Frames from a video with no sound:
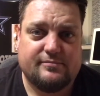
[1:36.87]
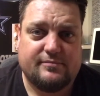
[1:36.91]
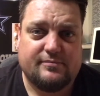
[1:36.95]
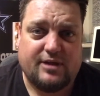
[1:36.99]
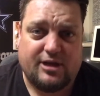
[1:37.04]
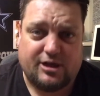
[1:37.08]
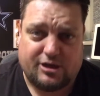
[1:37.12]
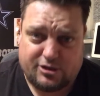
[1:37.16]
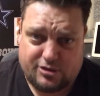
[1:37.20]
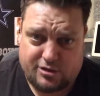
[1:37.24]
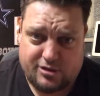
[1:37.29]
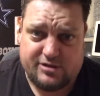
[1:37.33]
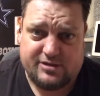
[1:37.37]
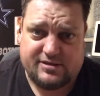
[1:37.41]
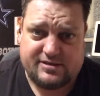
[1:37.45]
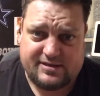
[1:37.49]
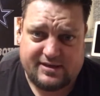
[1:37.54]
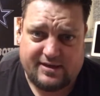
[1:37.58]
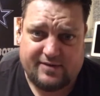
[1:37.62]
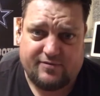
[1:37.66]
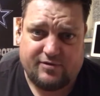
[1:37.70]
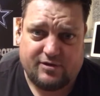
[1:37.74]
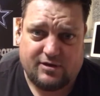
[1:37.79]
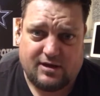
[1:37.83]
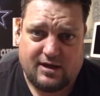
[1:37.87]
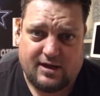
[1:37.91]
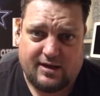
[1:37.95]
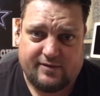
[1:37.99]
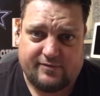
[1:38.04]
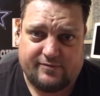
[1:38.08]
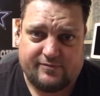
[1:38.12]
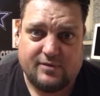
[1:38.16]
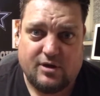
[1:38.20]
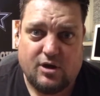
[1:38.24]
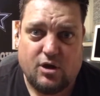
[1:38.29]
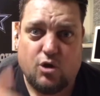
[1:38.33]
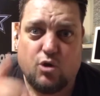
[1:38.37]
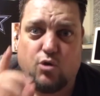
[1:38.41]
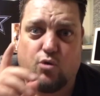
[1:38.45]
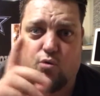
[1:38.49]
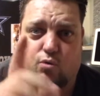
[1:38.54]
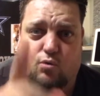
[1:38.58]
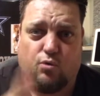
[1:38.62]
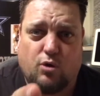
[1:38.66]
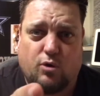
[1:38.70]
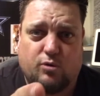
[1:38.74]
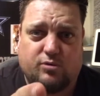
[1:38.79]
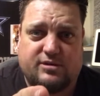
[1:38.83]
It could save your life.
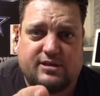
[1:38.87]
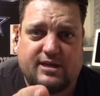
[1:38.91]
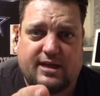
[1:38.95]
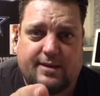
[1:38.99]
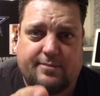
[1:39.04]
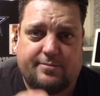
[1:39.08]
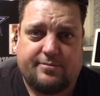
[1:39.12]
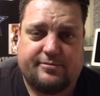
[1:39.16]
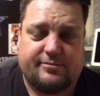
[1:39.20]
Roll tape.